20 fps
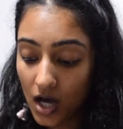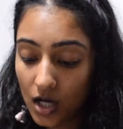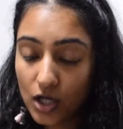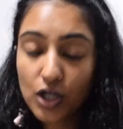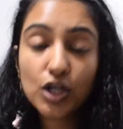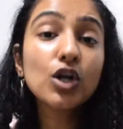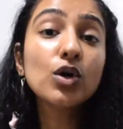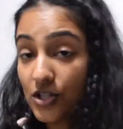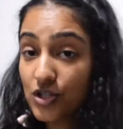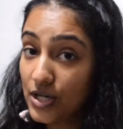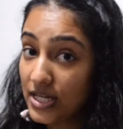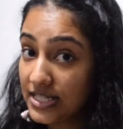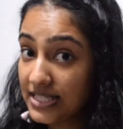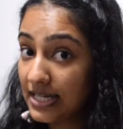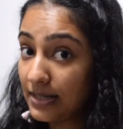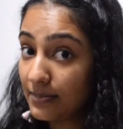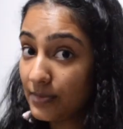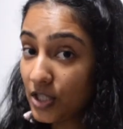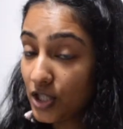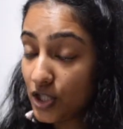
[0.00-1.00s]
clothes. The dress
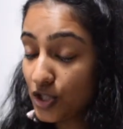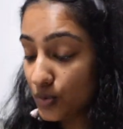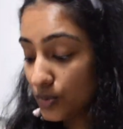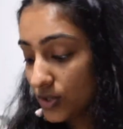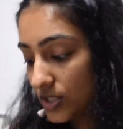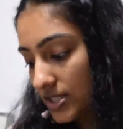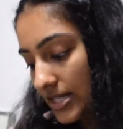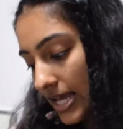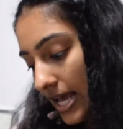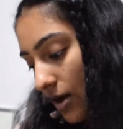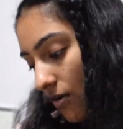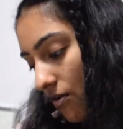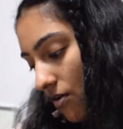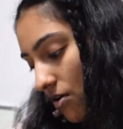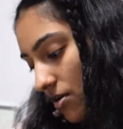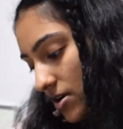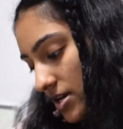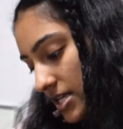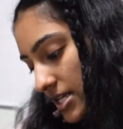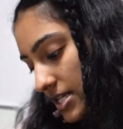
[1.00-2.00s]
that I'm going to do this
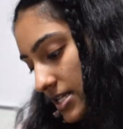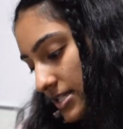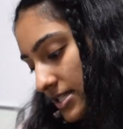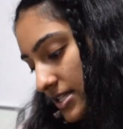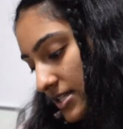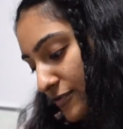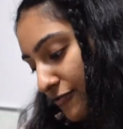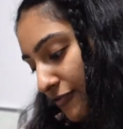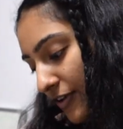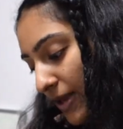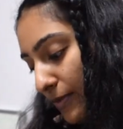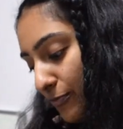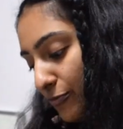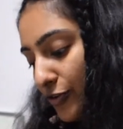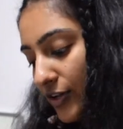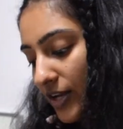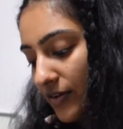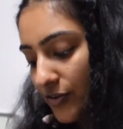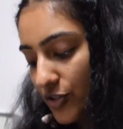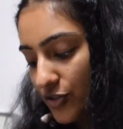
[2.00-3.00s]
on is this Fame
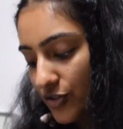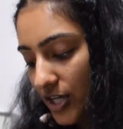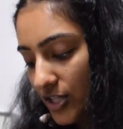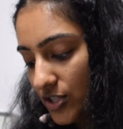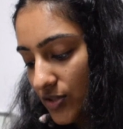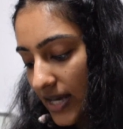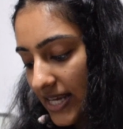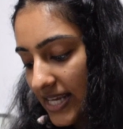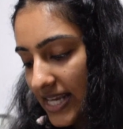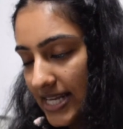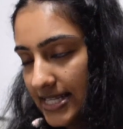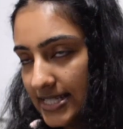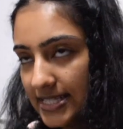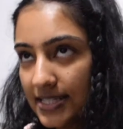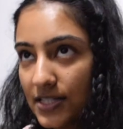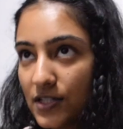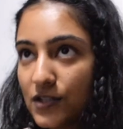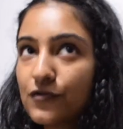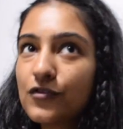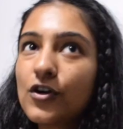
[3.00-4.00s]
Forever dress. I guess this
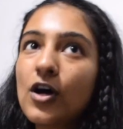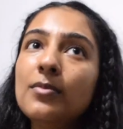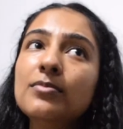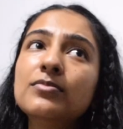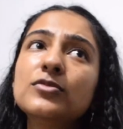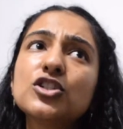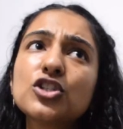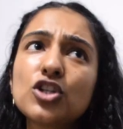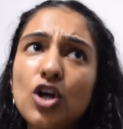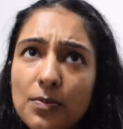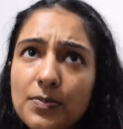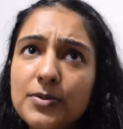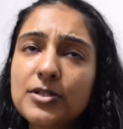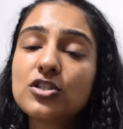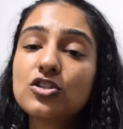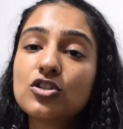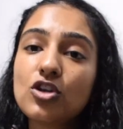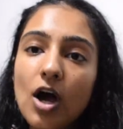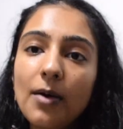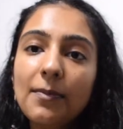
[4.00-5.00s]
is from Shoppers
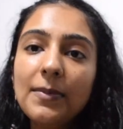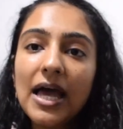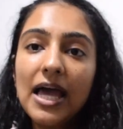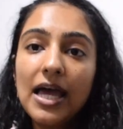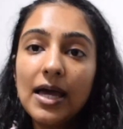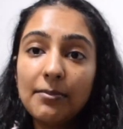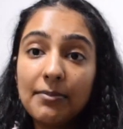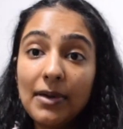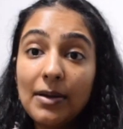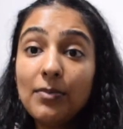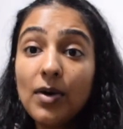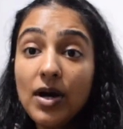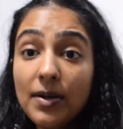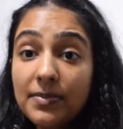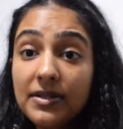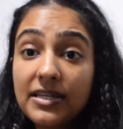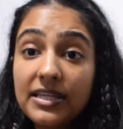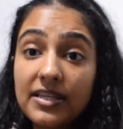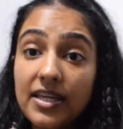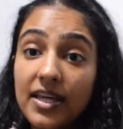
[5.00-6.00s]
Stop. My
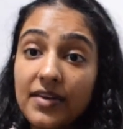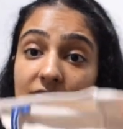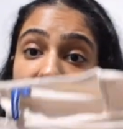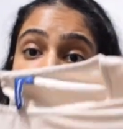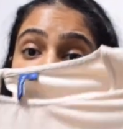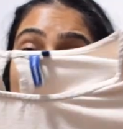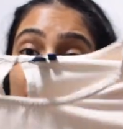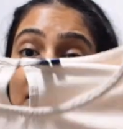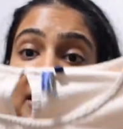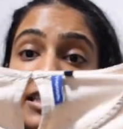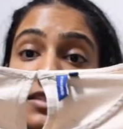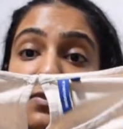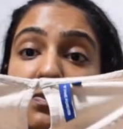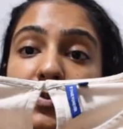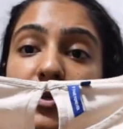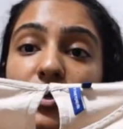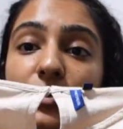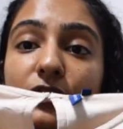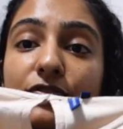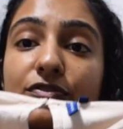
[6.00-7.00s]
mom gave this to me. It's a
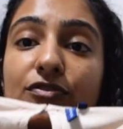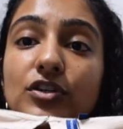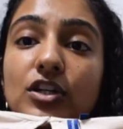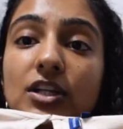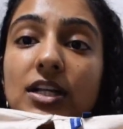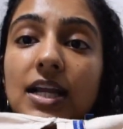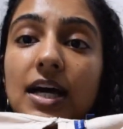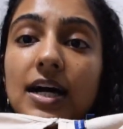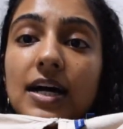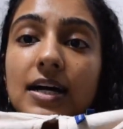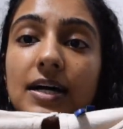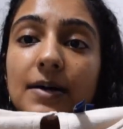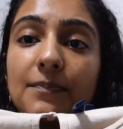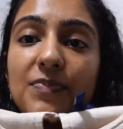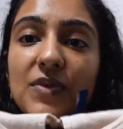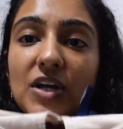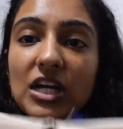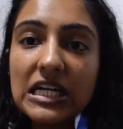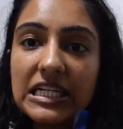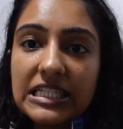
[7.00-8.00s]
beautiful
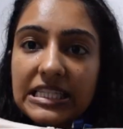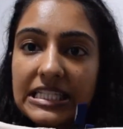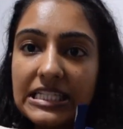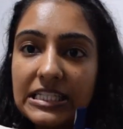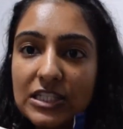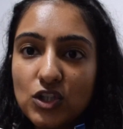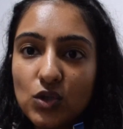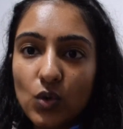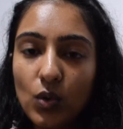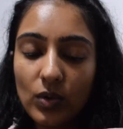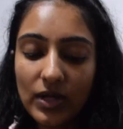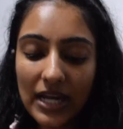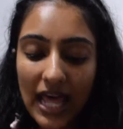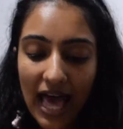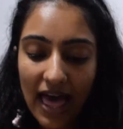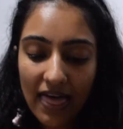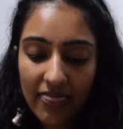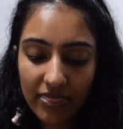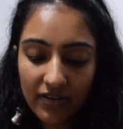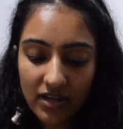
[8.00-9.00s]
earthy tone,
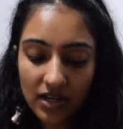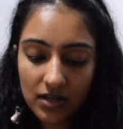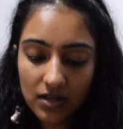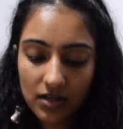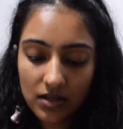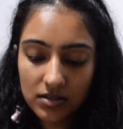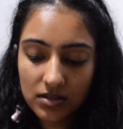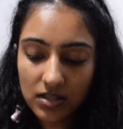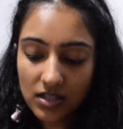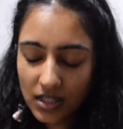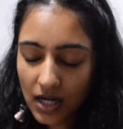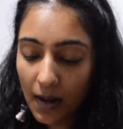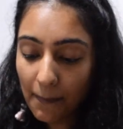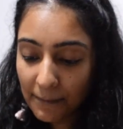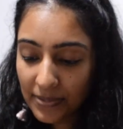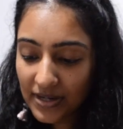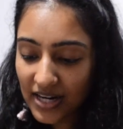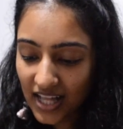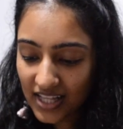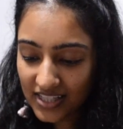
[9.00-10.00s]
and the
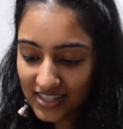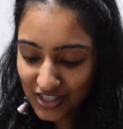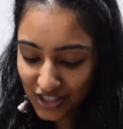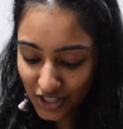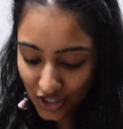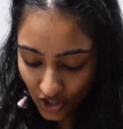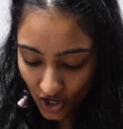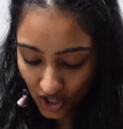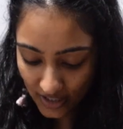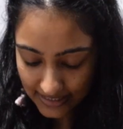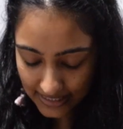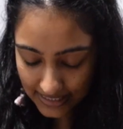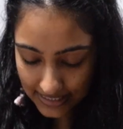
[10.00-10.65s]
kapda, the cloth